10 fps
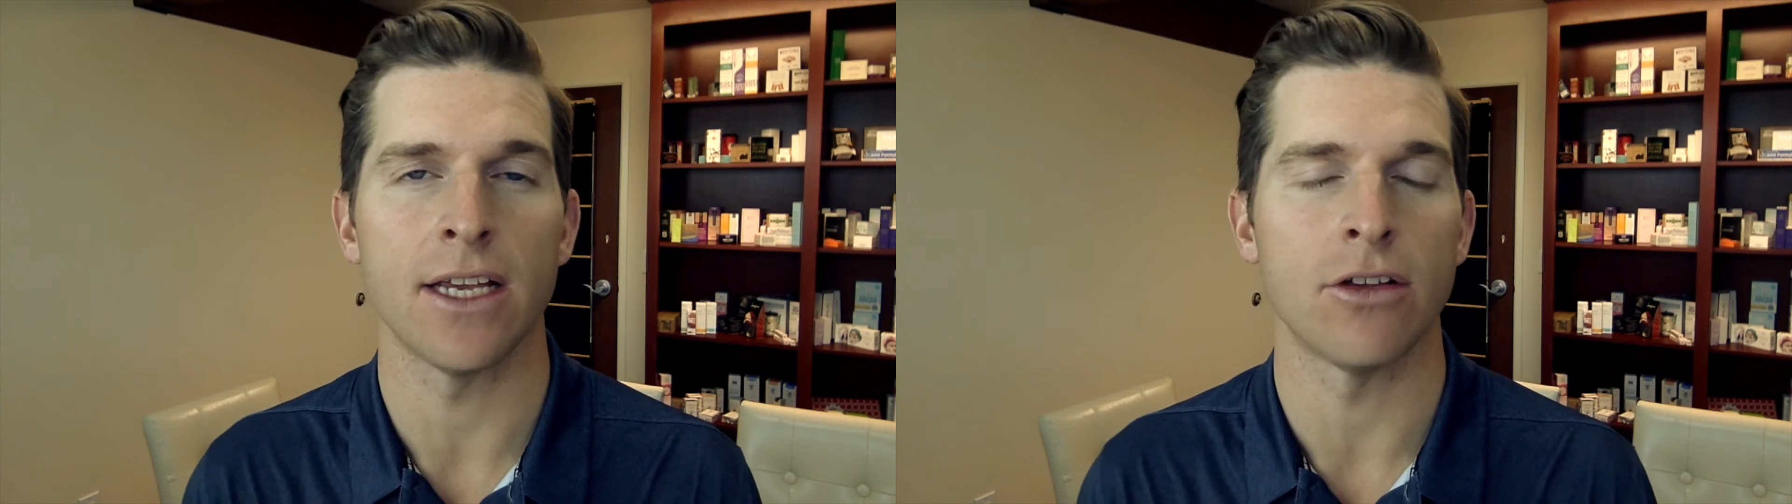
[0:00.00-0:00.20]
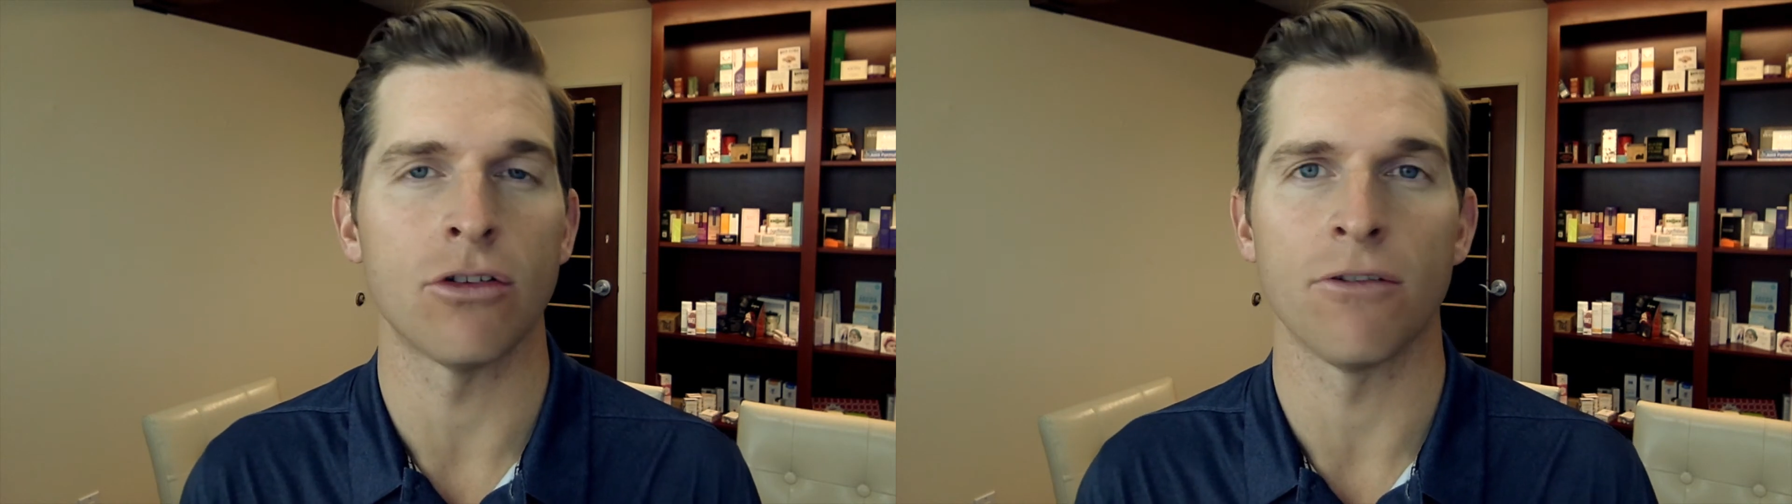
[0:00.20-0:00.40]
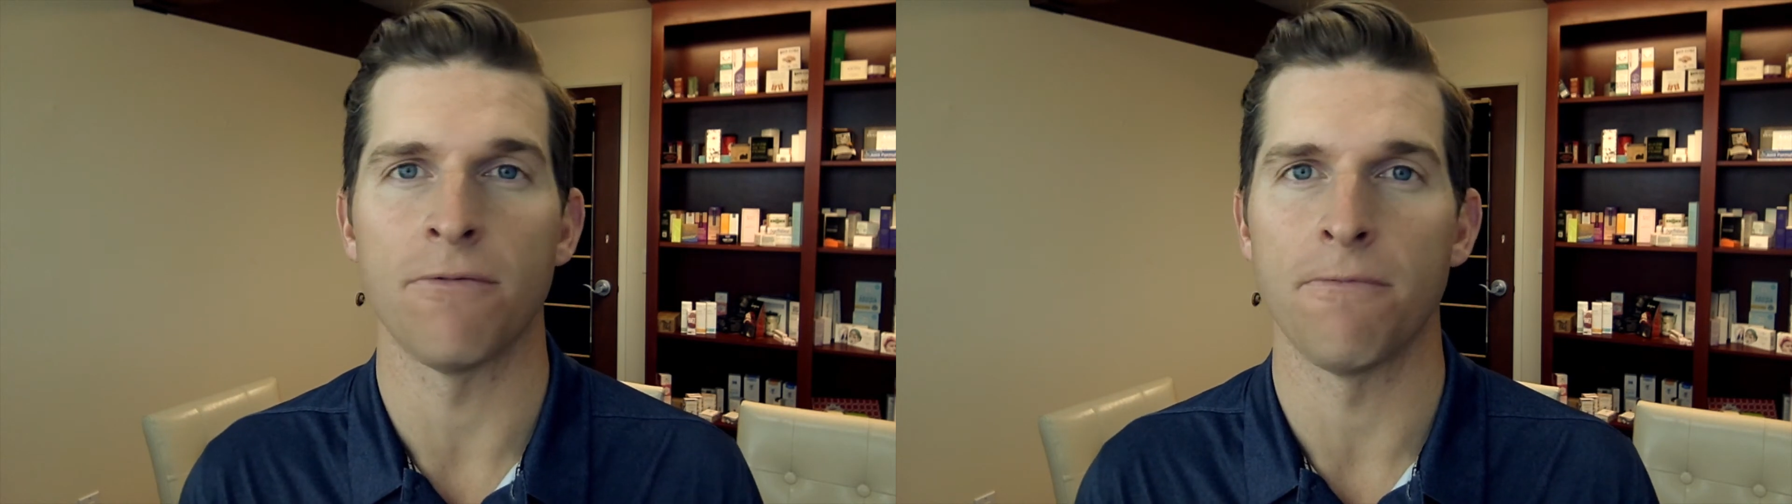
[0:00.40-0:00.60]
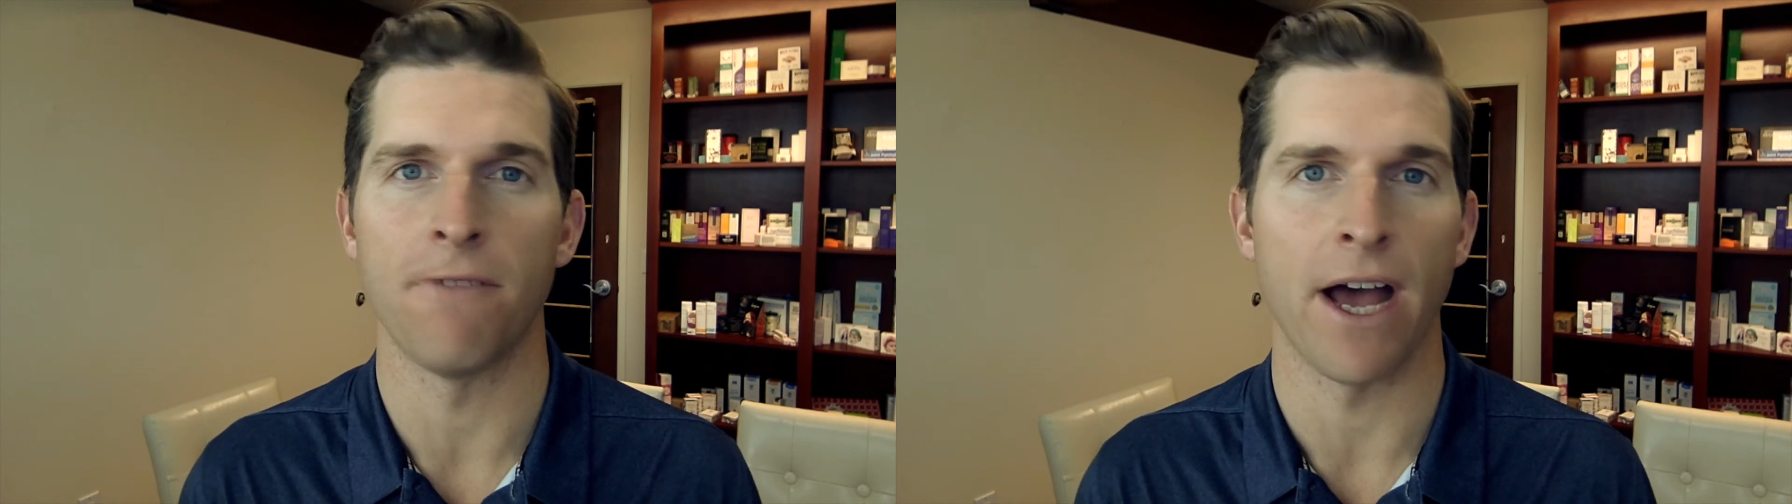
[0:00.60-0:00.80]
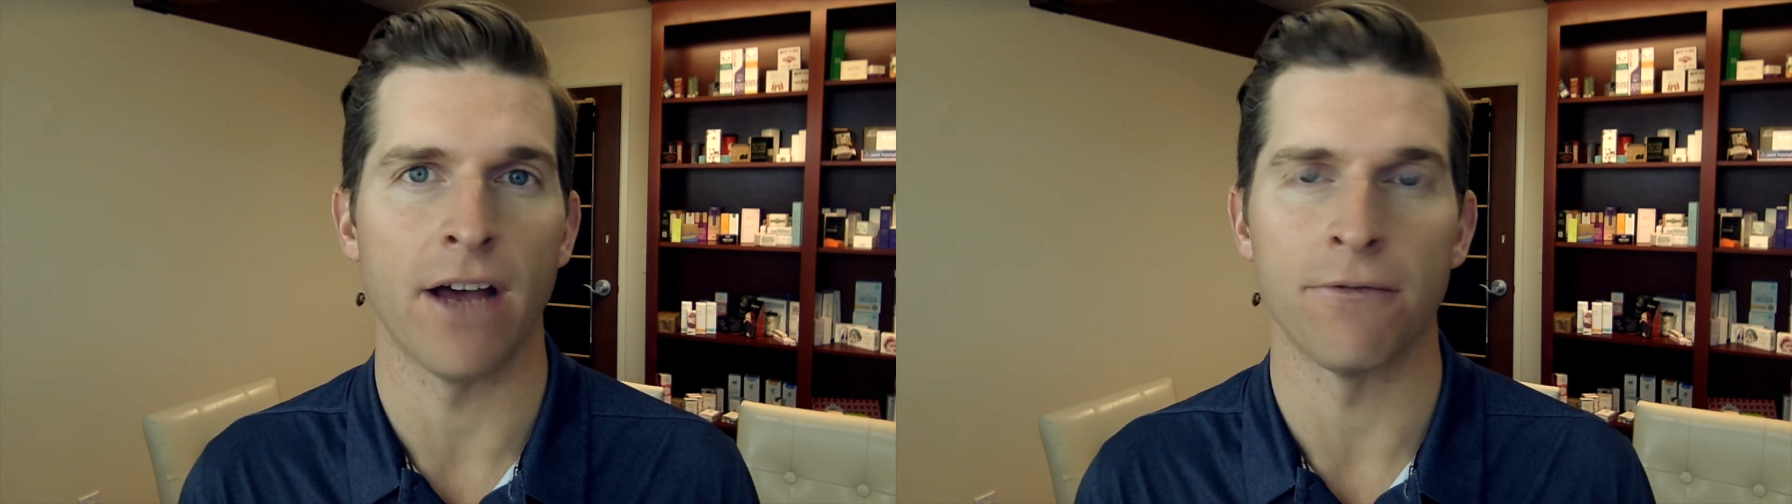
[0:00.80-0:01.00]
either
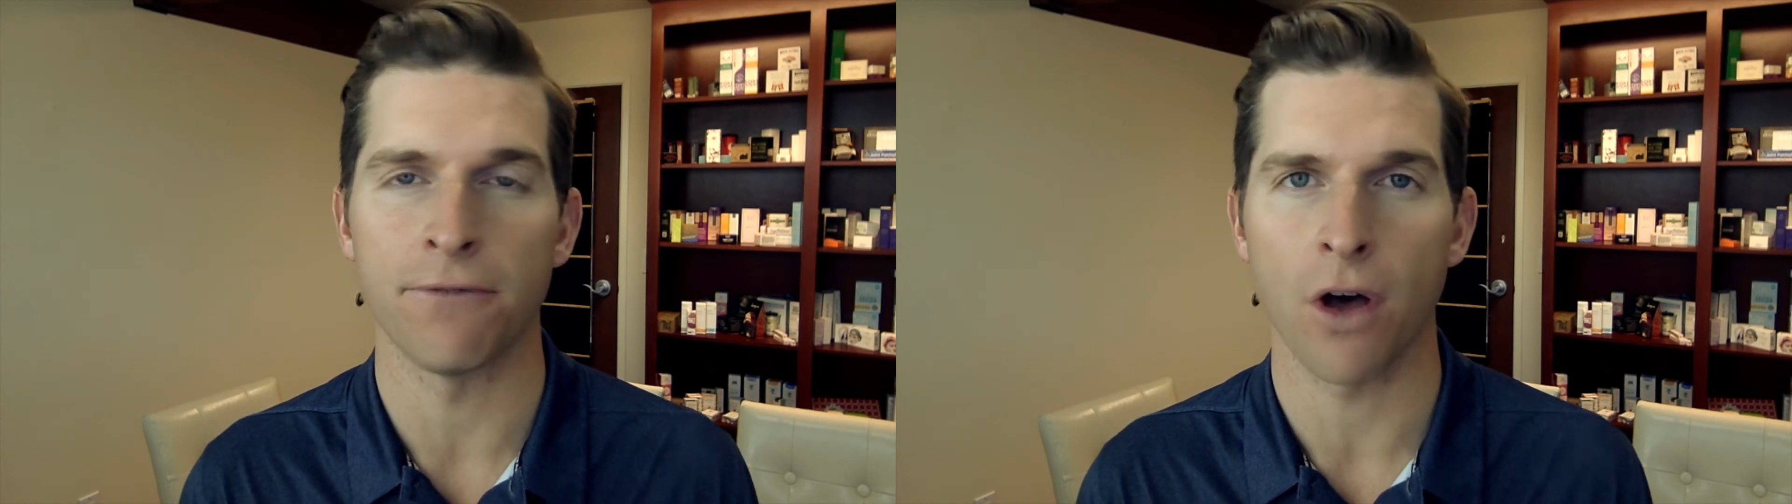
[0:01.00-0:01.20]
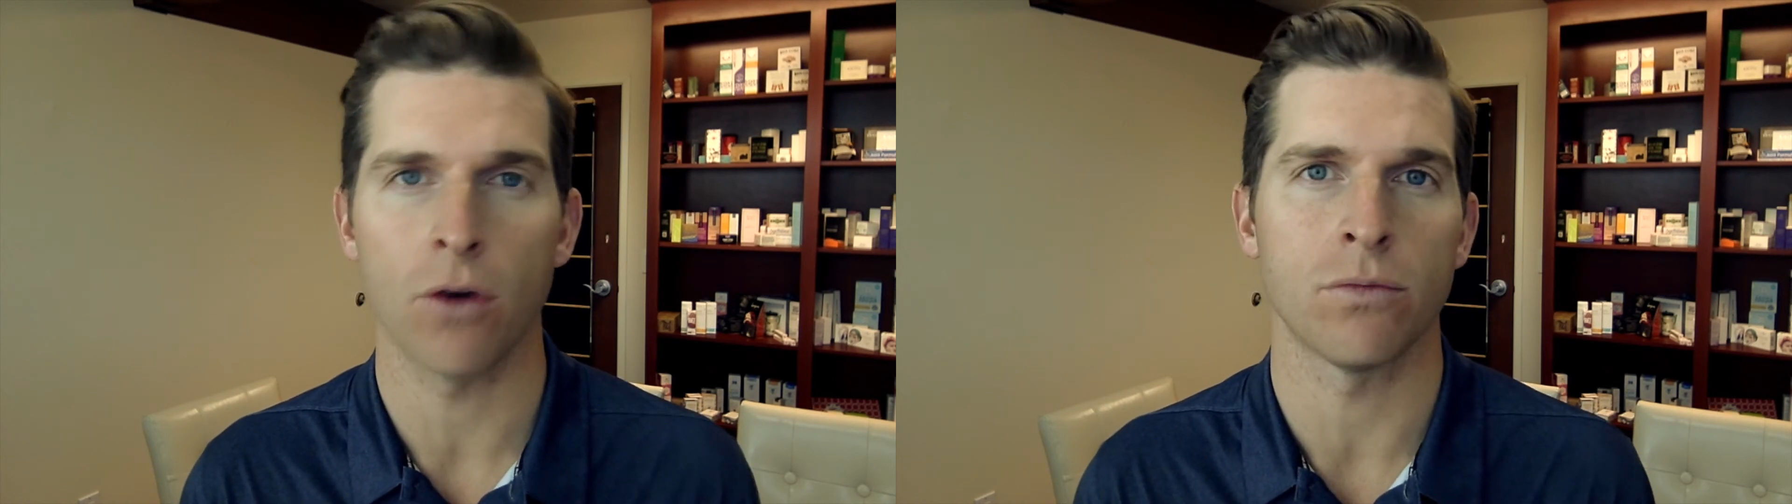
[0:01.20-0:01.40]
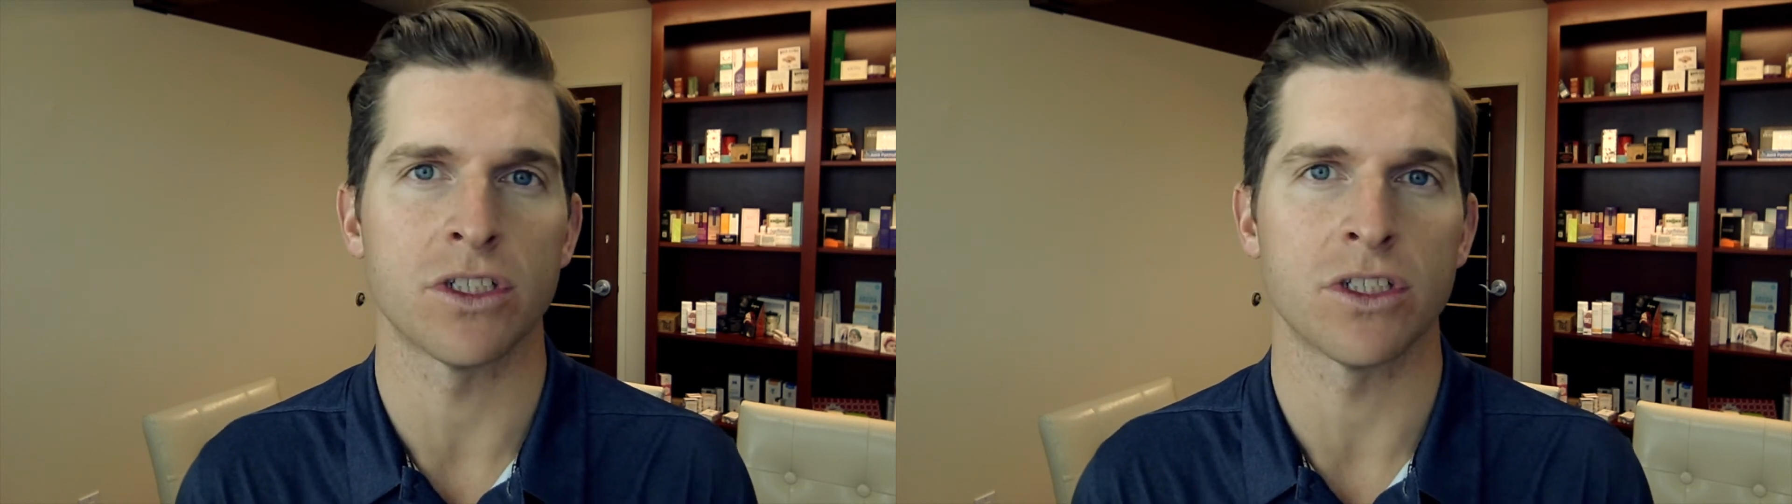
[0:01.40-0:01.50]
via phone,